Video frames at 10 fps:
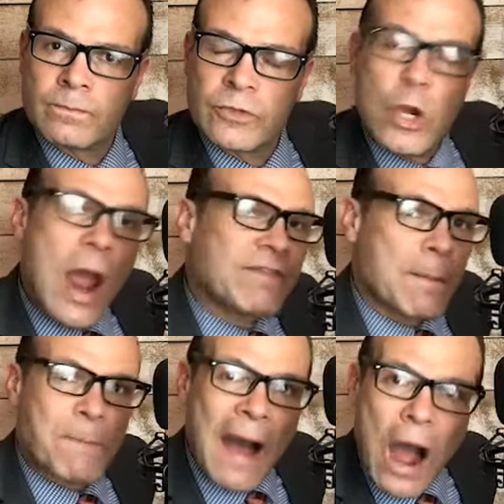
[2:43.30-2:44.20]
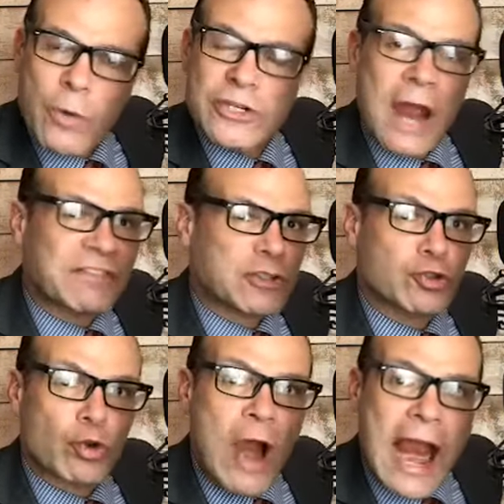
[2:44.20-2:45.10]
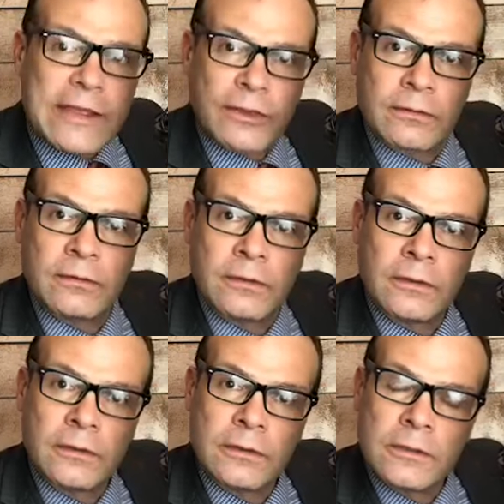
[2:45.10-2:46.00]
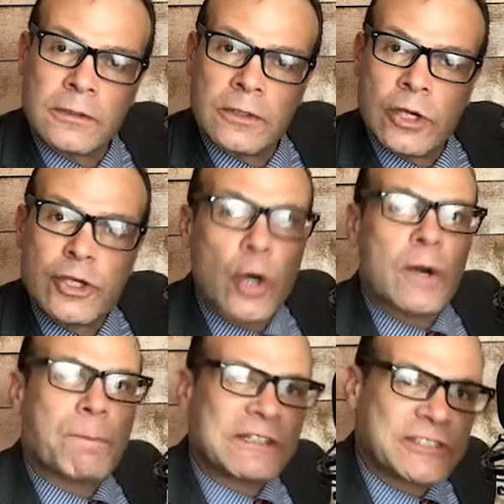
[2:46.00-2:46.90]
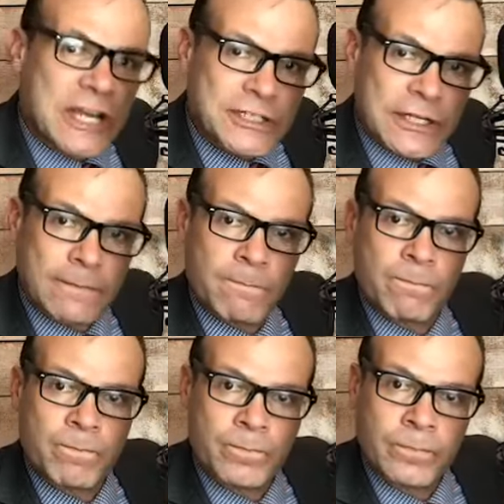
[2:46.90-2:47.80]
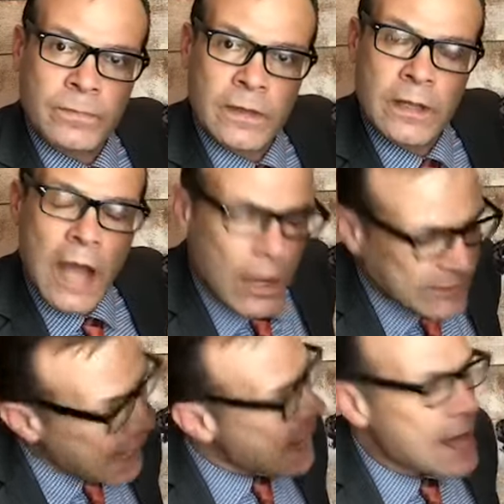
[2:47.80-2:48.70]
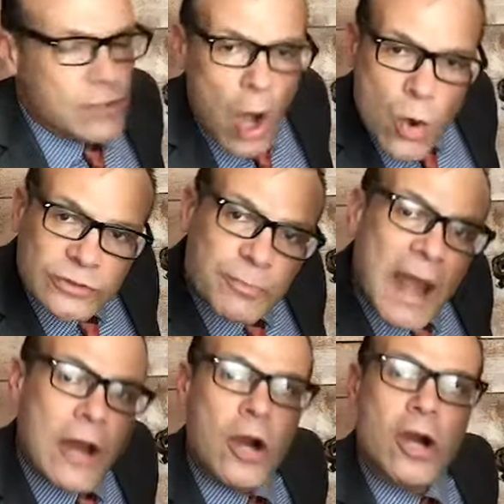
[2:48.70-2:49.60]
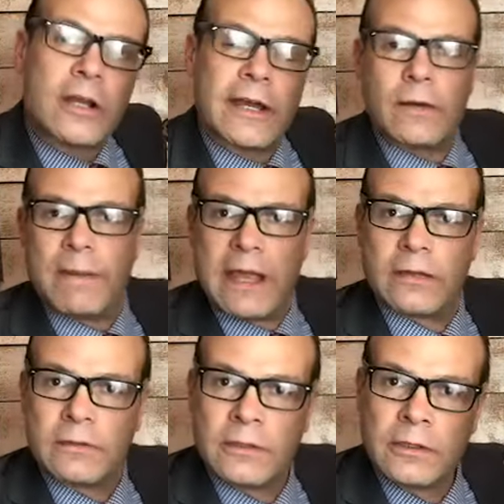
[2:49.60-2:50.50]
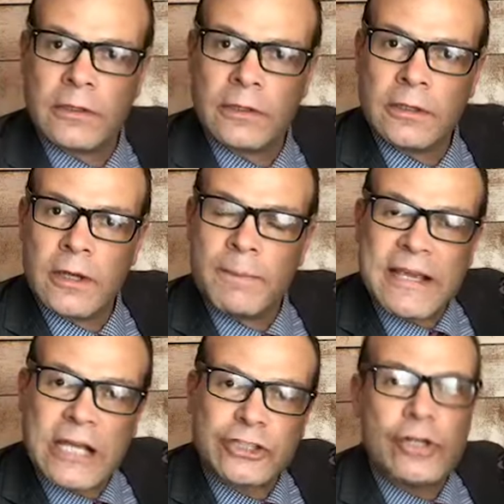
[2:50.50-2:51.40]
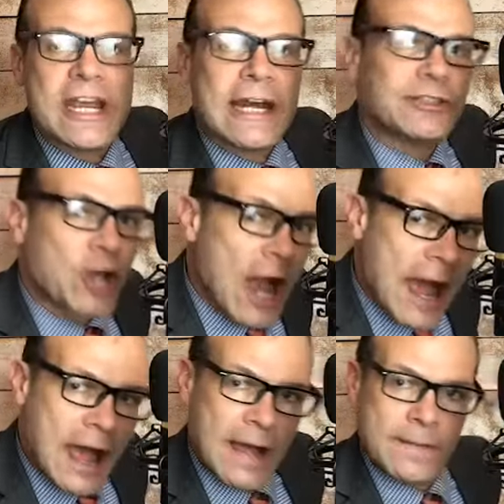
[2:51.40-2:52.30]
You have the power. You have the strength. You're in position. Okay, I know it might hurt a little bit because you need a job.